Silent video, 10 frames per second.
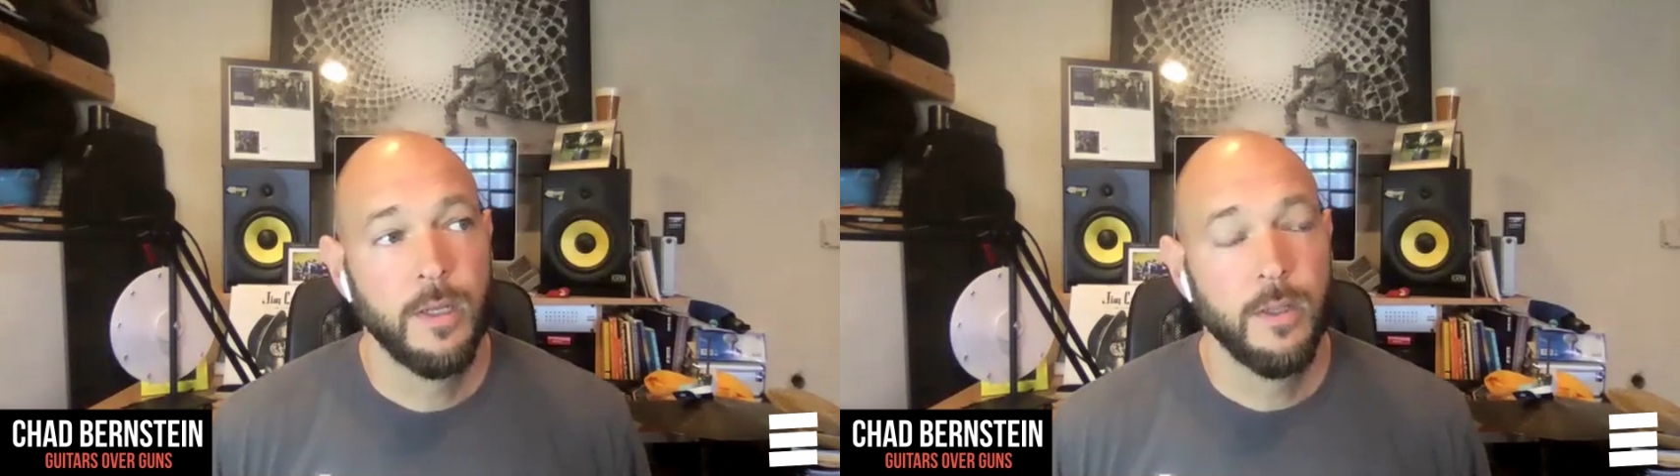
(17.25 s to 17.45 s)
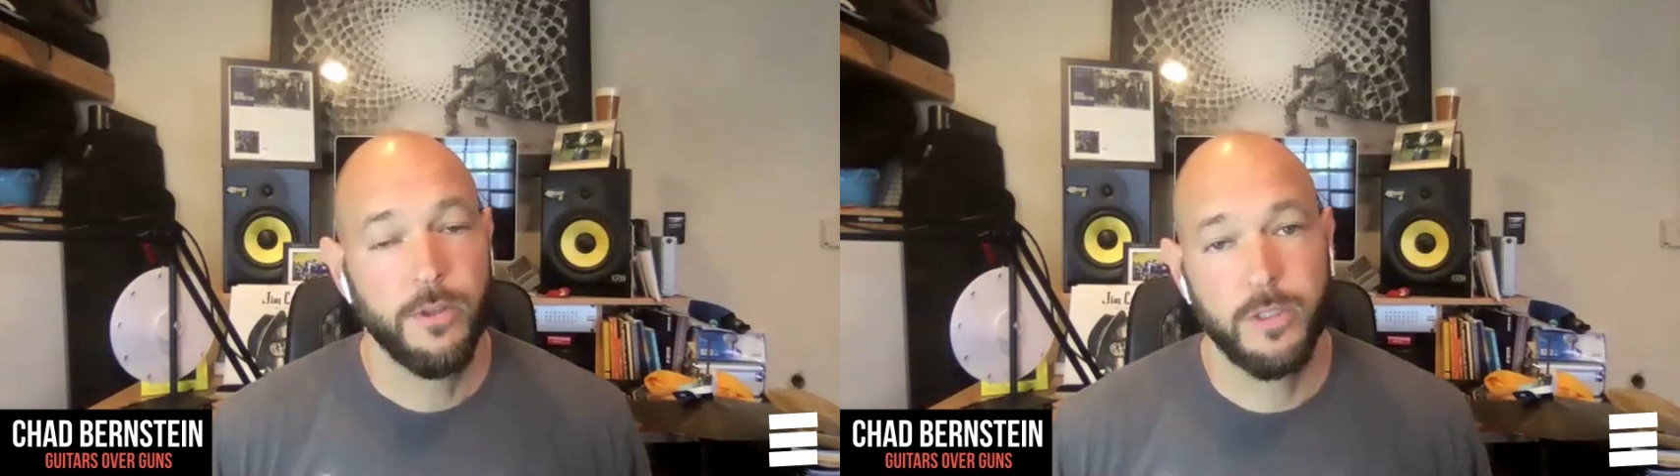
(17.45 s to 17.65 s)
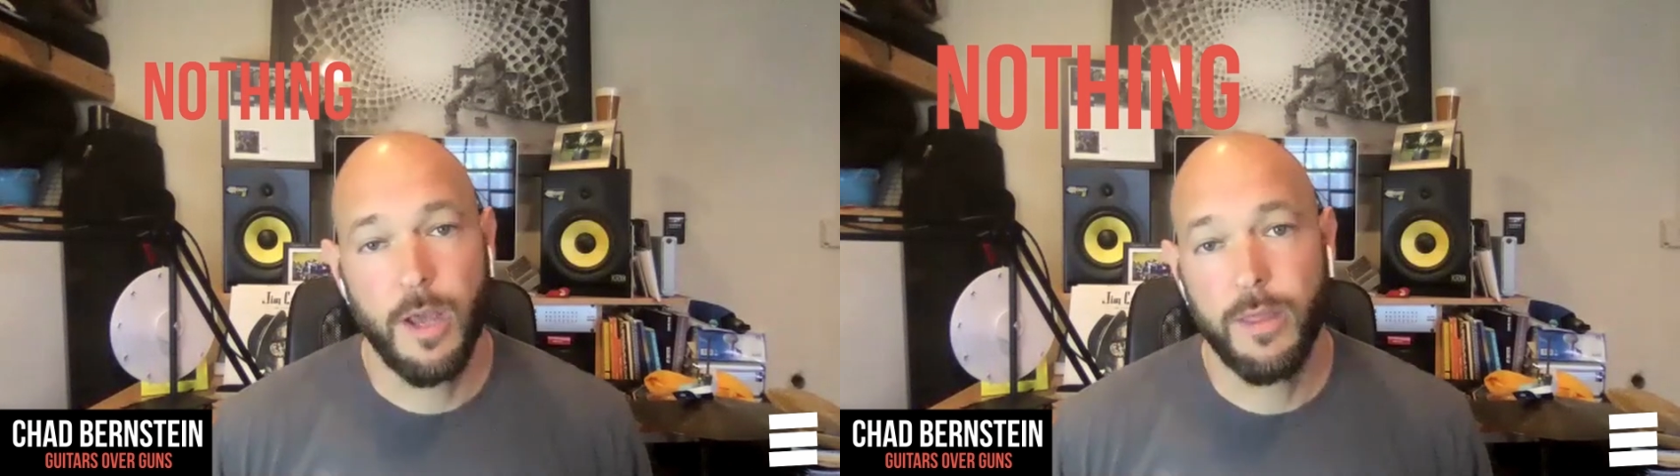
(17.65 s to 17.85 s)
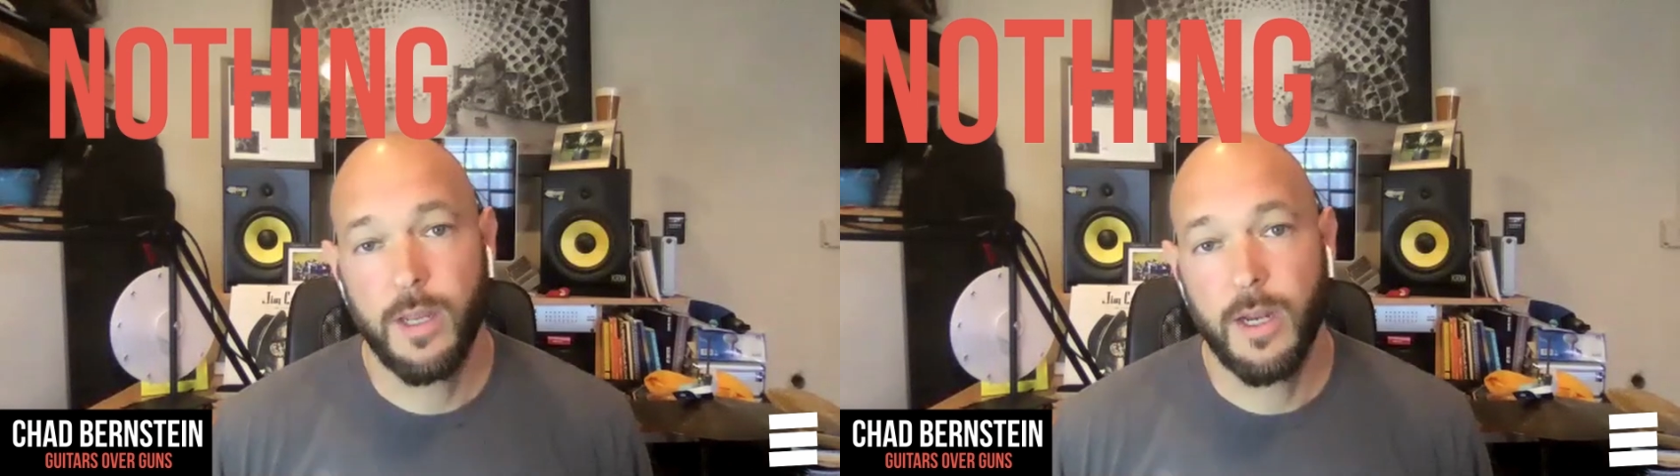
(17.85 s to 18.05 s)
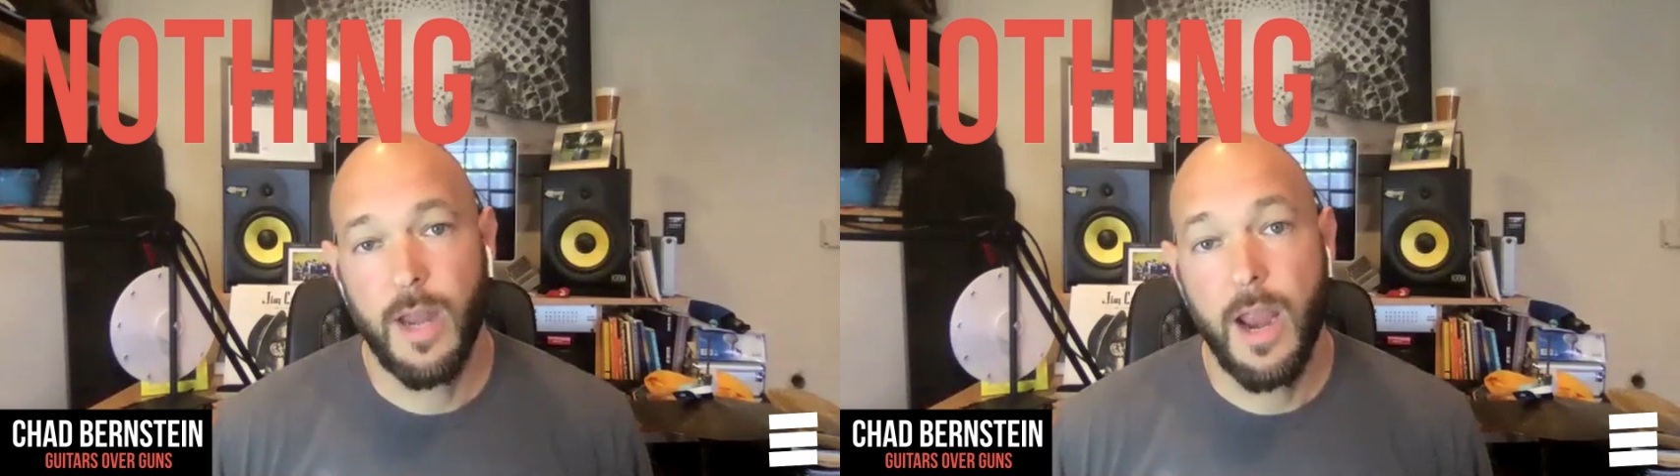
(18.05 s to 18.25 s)
there's nothing
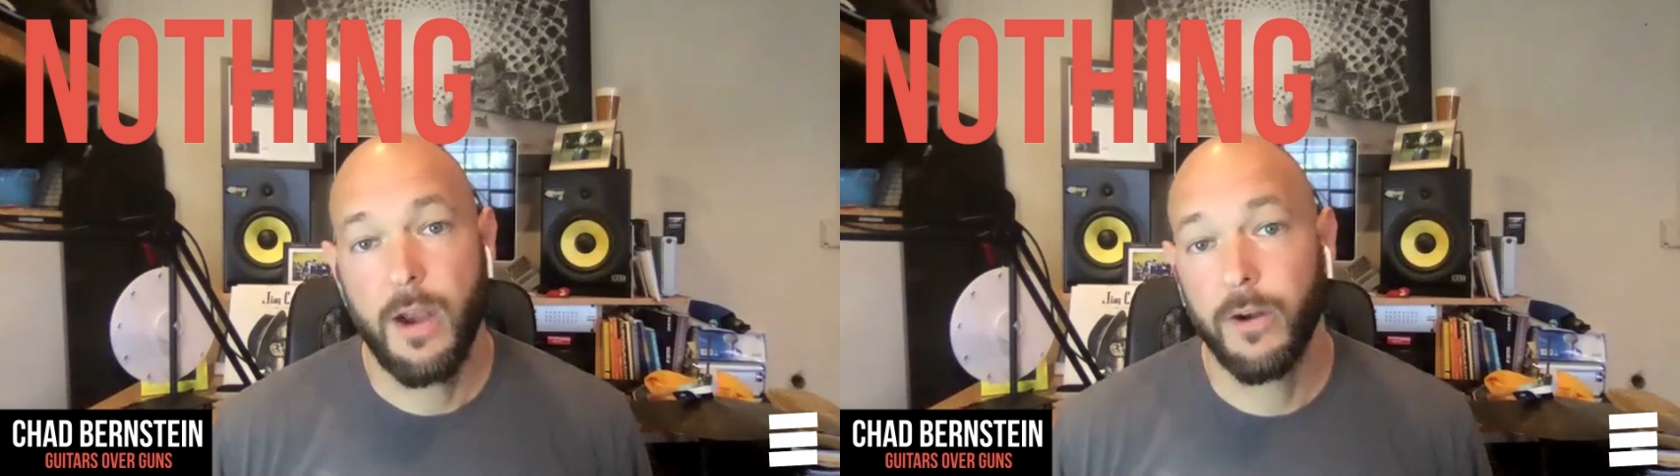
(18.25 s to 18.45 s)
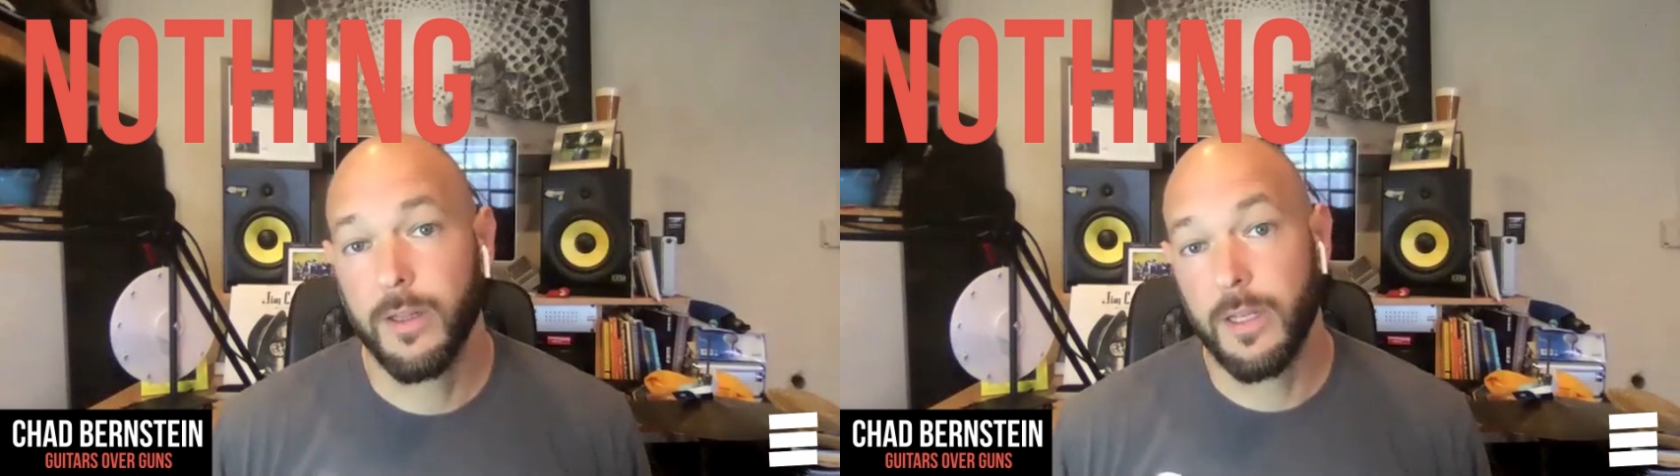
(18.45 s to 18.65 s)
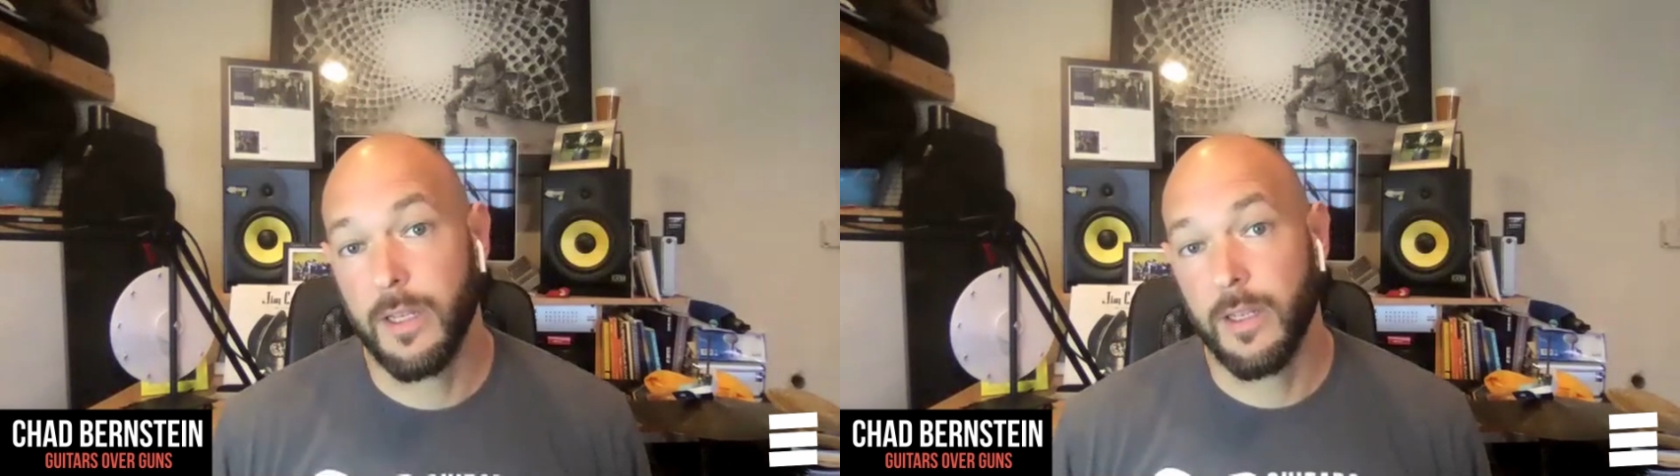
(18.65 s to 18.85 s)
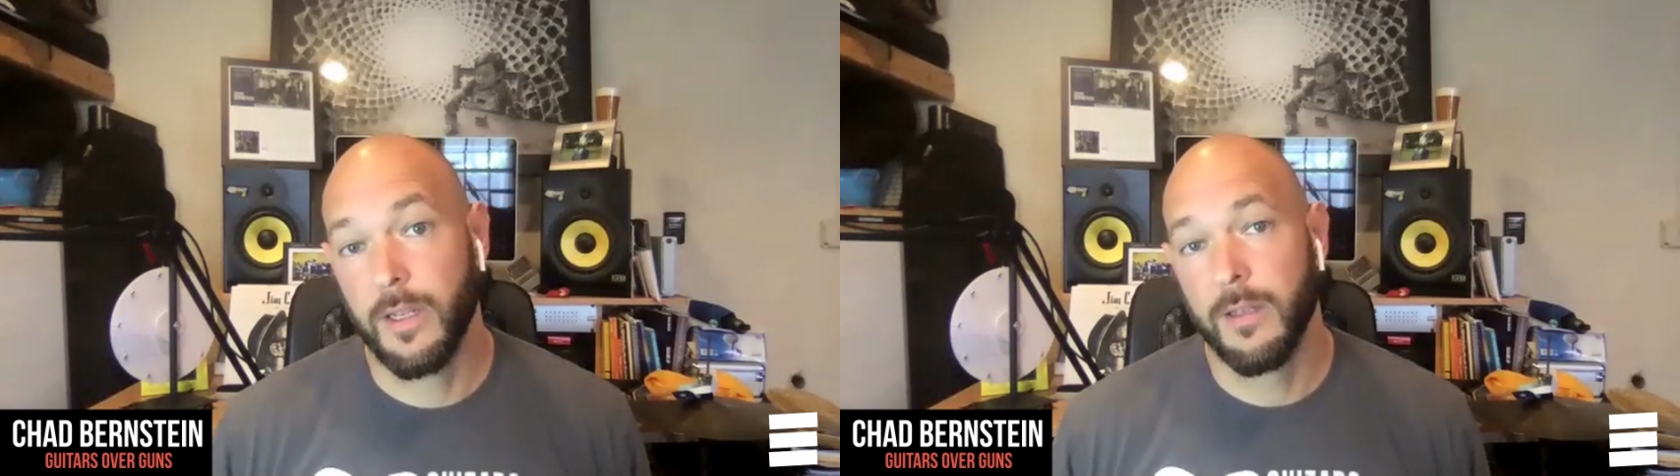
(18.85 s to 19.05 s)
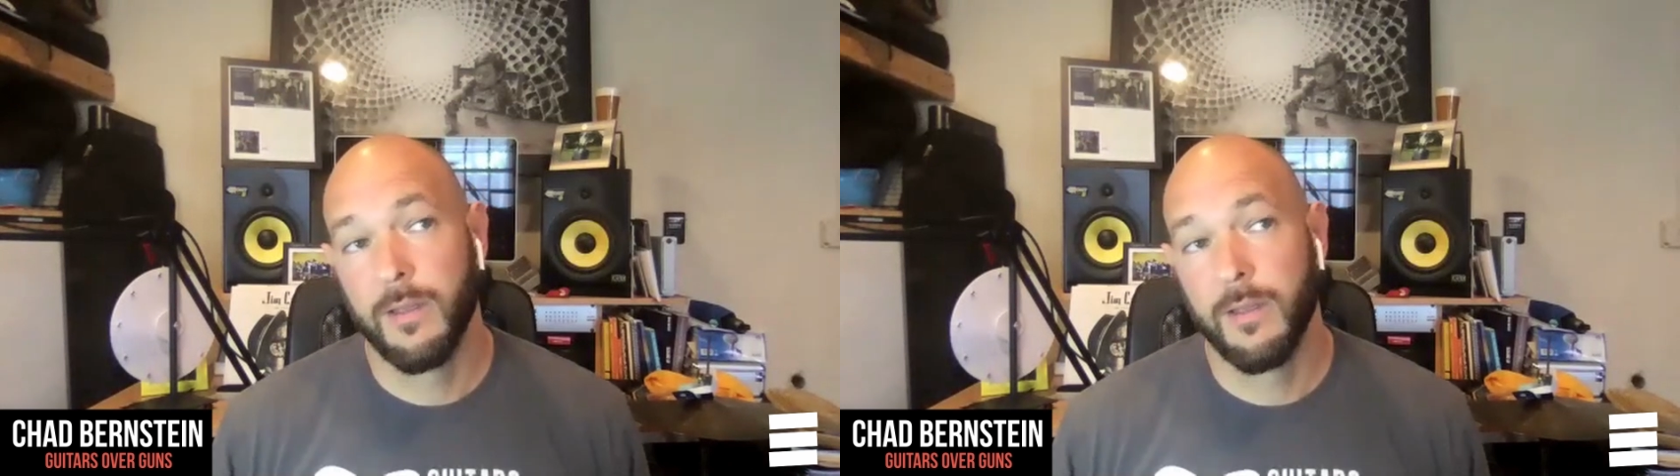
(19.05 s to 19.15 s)
inherently